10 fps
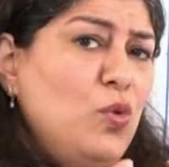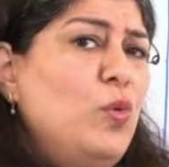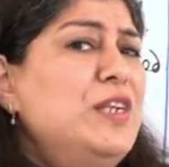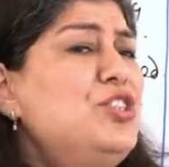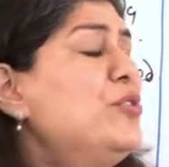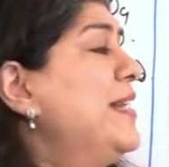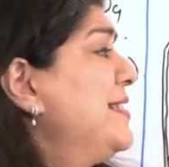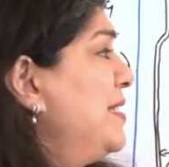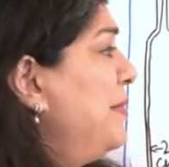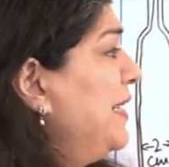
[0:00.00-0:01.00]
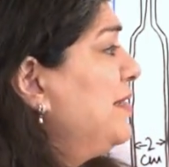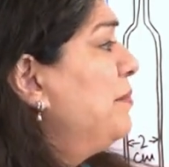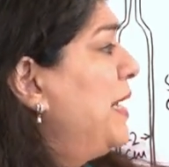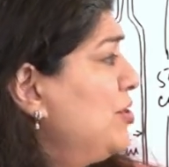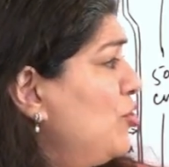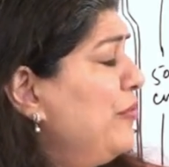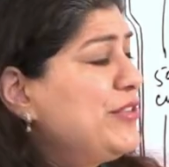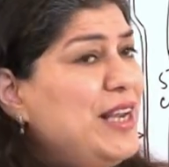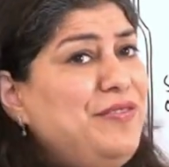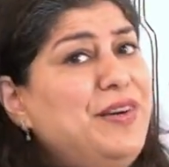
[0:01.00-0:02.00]
Once you estimate the mass of
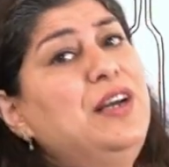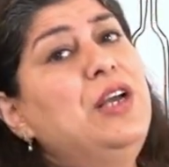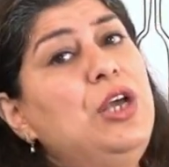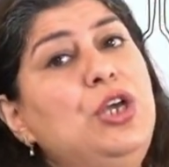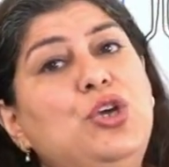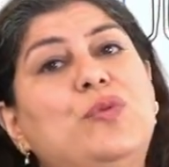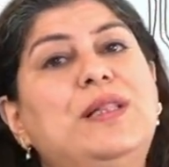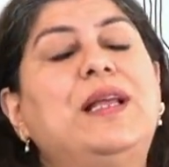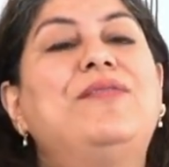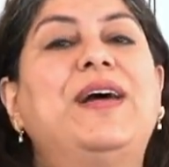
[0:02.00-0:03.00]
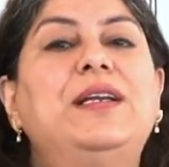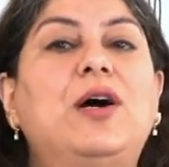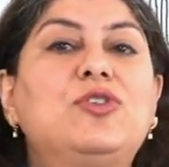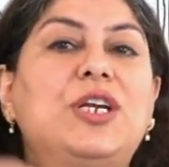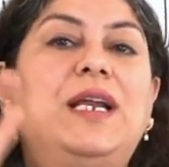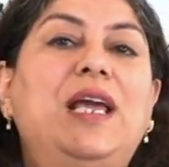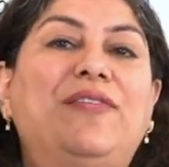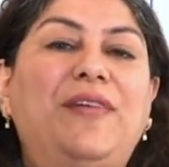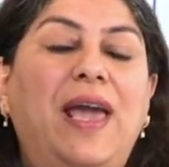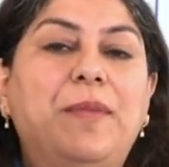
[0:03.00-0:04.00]
sulfur, you will then find out in
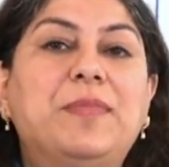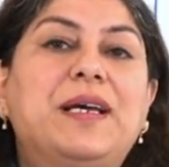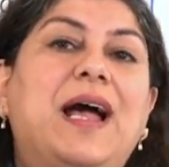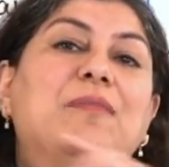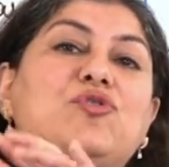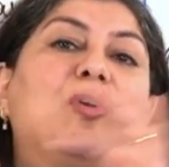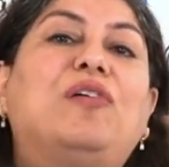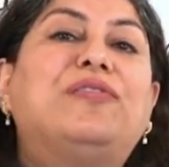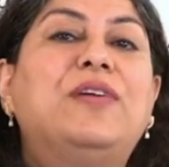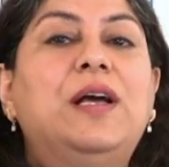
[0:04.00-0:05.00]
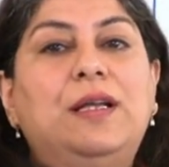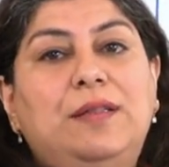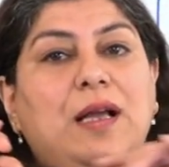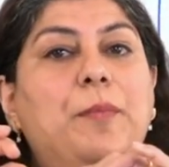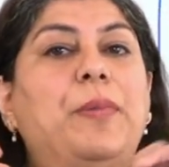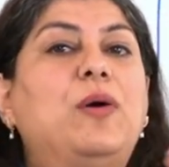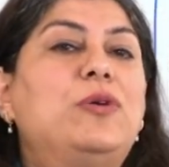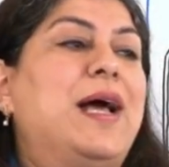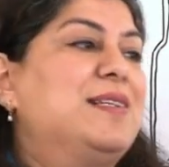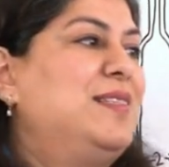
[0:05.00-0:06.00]
if m grams of the
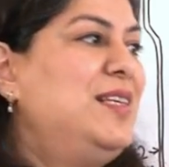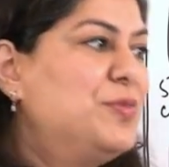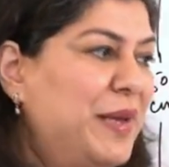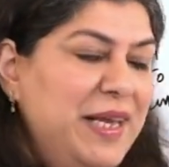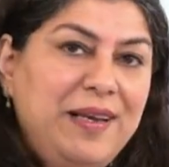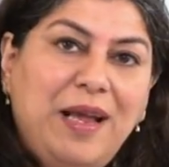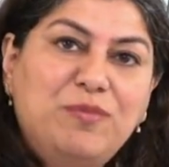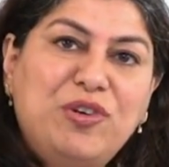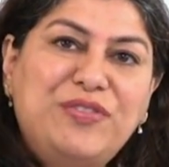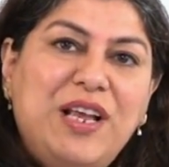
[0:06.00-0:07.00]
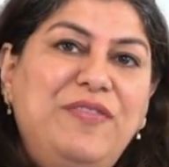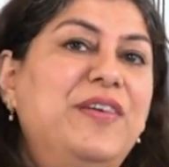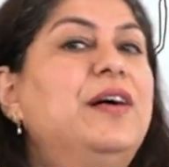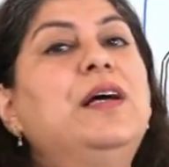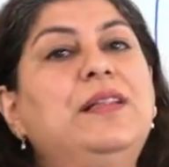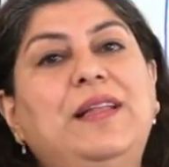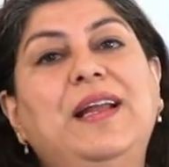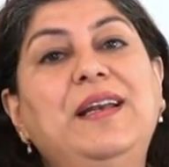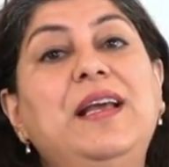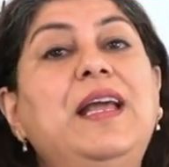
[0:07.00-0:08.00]
compound has these many grams of sulfur,
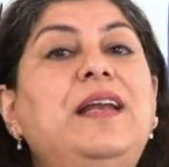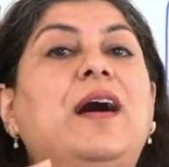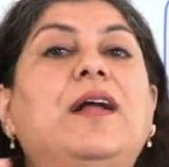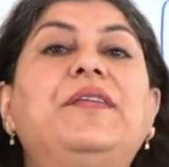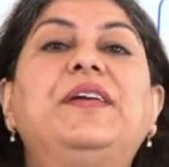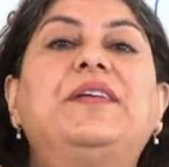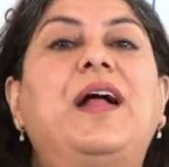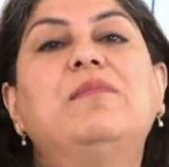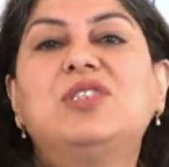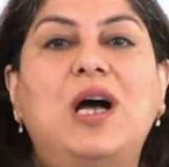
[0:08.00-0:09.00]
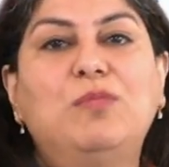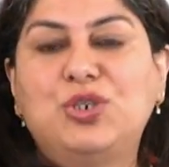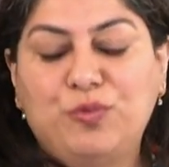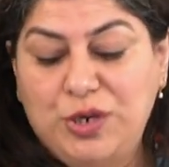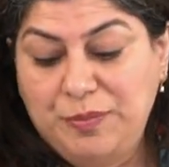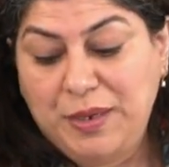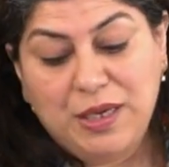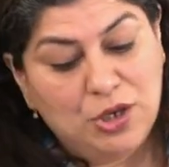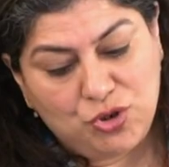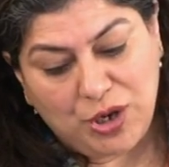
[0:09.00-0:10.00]
then in 100 grams, how much would it
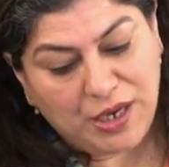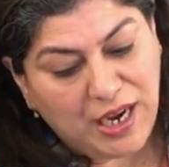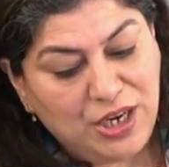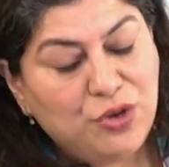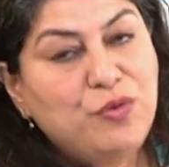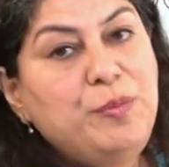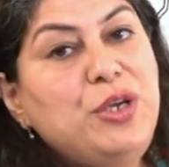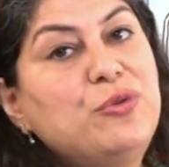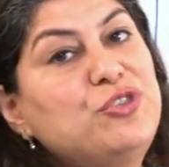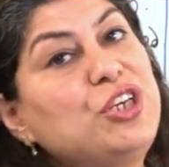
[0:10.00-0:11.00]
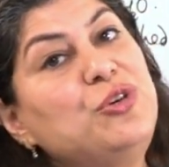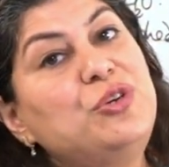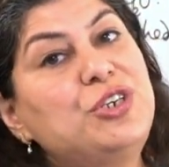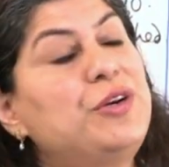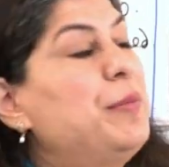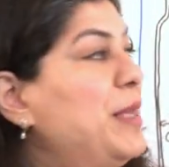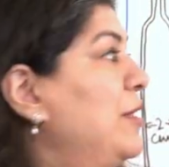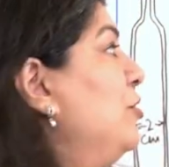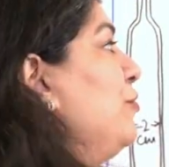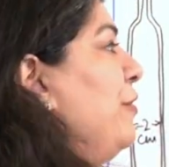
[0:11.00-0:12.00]
be? So again, you would be using unitary
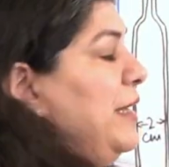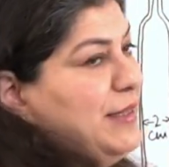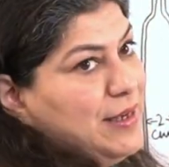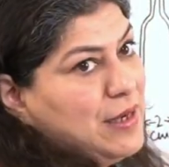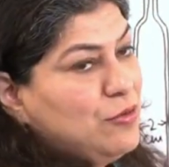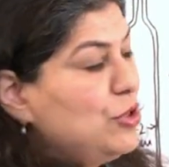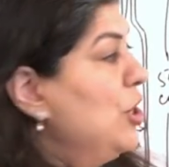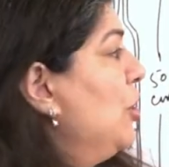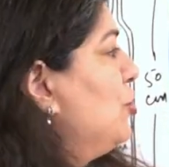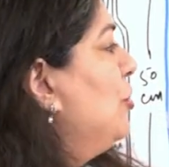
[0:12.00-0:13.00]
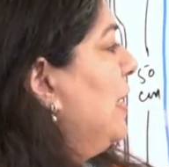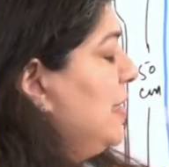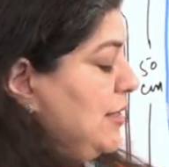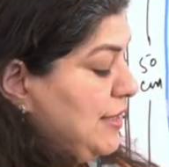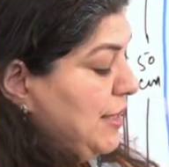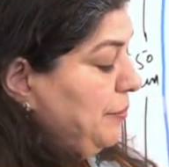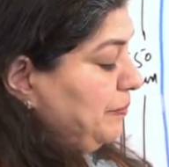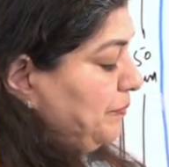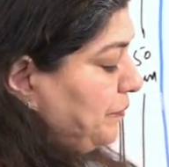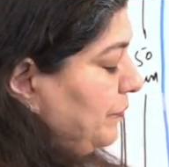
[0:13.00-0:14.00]
method to find that out. So let us see
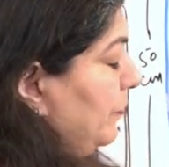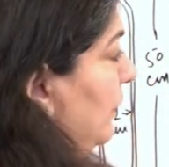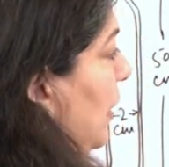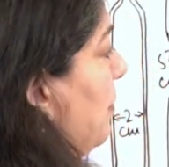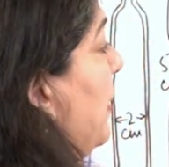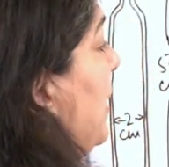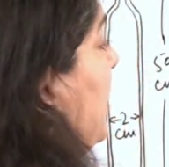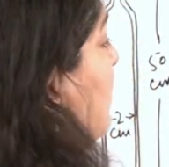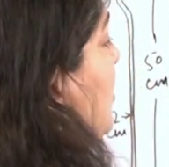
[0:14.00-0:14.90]
barium